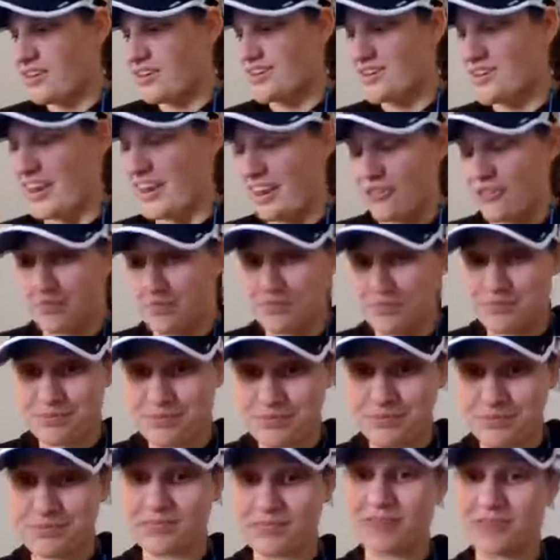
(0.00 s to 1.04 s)
Now,
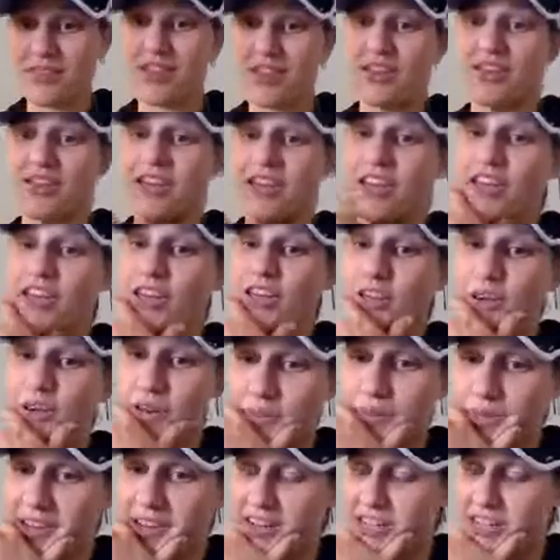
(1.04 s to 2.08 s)
you
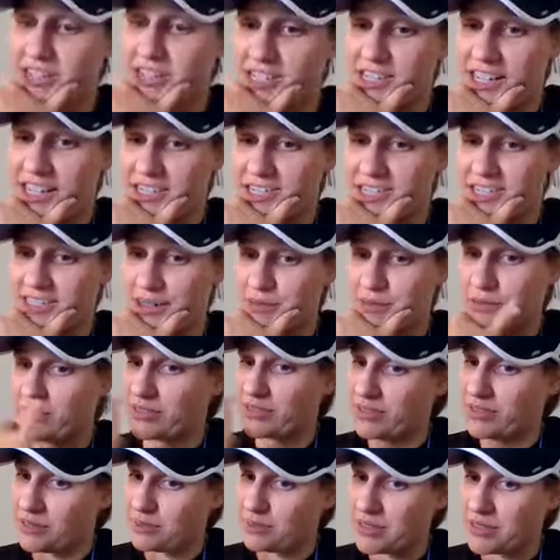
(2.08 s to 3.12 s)
want to make our check step a
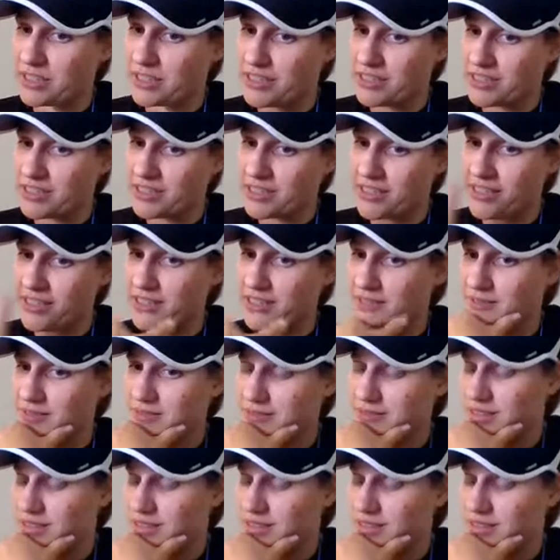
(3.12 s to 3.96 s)
little bit easier?